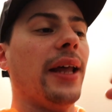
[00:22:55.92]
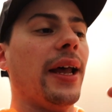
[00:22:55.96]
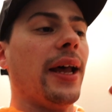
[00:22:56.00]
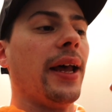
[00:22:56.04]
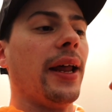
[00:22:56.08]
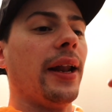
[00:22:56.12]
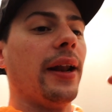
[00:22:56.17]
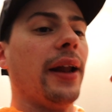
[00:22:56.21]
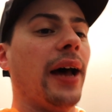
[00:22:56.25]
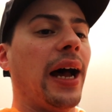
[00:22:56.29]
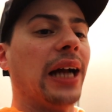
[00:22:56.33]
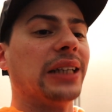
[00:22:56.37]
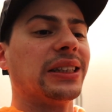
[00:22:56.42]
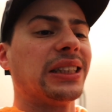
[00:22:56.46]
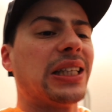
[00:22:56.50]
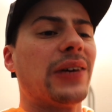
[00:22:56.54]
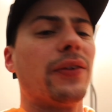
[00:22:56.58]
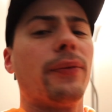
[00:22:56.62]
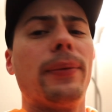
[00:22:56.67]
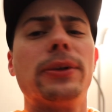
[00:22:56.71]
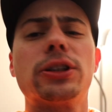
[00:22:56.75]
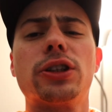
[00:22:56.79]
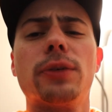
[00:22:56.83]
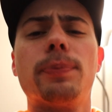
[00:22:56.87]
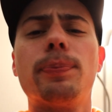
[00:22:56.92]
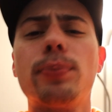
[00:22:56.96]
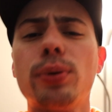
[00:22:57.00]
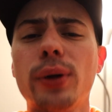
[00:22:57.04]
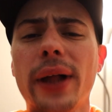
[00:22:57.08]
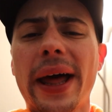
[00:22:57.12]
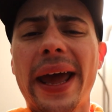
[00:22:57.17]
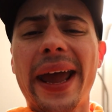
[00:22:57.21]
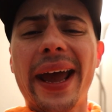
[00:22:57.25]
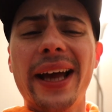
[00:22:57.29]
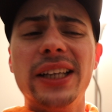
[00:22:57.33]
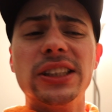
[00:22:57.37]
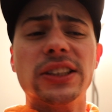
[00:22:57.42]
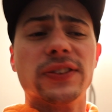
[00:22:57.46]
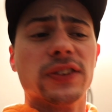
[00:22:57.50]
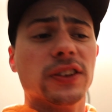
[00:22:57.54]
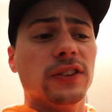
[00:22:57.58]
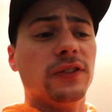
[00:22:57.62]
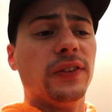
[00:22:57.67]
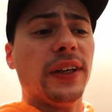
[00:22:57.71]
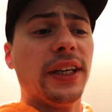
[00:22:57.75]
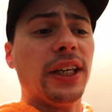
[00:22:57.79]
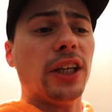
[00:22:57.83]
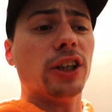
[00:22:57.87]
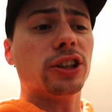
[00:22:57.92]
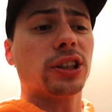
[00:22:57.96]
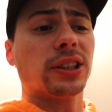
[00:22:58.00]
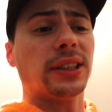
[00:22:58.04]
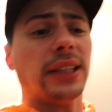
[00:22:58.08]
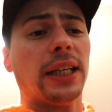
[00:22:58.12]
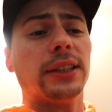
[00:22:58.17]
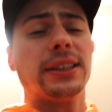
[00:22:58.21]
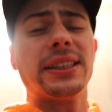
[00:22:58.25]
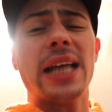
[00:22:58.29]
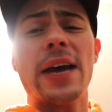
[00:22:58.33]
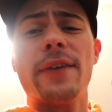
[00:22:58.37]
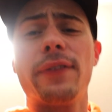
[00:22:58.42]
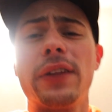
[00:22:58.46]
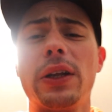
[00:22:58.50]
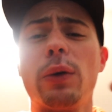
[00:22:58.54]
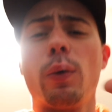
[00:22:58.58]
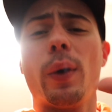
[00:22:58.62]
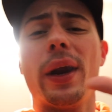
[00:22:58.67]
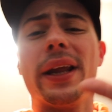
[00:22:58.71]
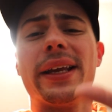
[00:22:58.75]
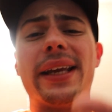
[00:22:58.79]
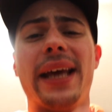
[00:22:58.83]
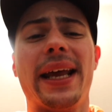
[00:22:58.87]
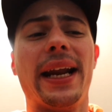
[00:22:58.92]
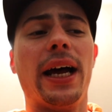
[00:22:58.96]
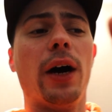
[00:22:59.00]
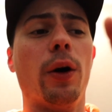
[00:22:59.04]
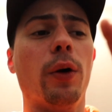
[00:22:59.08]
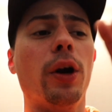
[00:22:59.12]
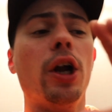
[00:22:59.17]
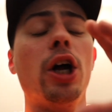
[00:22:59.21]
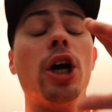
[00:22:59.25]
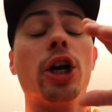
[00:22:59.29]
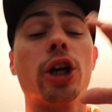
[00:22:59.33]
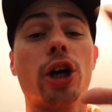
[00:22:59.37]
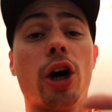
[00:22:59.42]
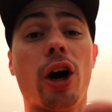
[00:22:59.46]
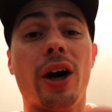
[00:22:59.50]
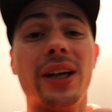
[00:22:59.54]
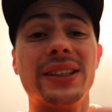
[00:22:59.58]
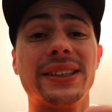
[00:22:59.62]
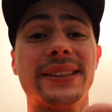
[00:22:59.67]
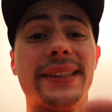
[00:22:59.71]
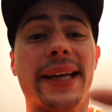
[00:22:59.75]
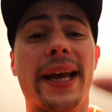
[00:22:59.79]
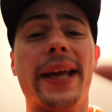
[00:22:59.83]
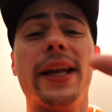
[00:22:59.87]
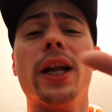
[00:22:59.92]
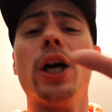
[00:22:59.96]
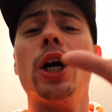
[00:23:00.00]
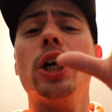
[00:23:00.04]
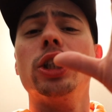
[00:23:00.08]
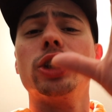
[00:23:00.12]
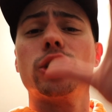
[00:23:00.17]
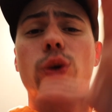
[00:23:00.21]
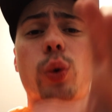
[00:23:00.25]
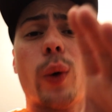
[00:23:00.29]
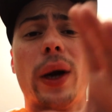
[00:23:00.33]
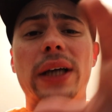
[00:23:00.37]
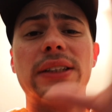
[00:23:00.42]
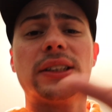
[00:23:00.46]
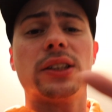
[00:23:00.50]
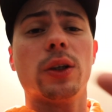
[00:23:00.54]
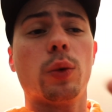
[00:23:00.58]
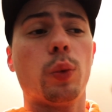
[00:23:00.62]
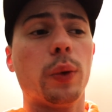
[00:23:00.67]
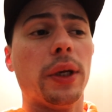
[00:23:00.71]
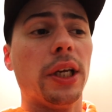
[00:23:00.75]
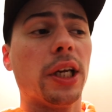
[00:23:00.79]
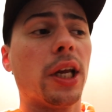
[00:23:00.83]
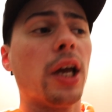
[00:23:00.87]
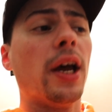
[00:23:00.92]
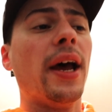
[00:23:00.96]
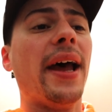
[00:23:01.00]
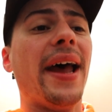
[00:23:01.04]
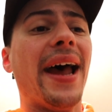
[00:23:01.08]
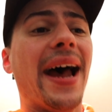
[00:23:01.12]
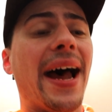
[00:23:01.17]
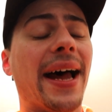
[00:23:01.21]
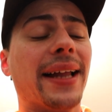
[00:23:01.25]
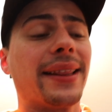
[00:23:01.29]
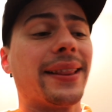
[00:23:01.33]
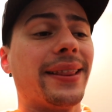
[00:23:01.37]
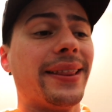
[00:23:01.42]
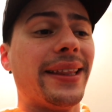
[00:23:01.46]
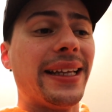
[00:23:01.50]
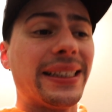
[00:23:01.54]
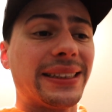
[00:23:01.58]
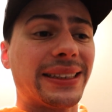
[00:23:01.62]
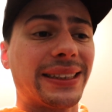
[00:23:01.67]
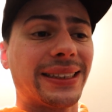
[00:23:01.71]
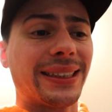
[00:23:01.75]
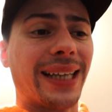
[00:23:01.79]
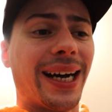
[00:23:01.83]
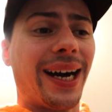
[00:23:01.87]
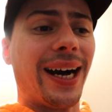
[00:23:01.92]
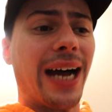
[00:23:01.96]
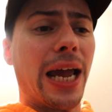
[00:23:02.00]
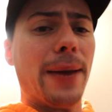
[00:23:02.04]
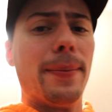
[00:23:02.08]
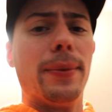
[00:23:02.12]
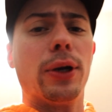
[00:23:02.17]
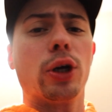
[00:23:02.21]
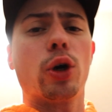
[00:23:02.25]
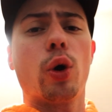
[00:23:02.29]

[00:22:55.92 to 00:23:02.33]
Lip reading: then I just have a bunch of plans for videos, because I definitely want to get out content twice a week. At this time in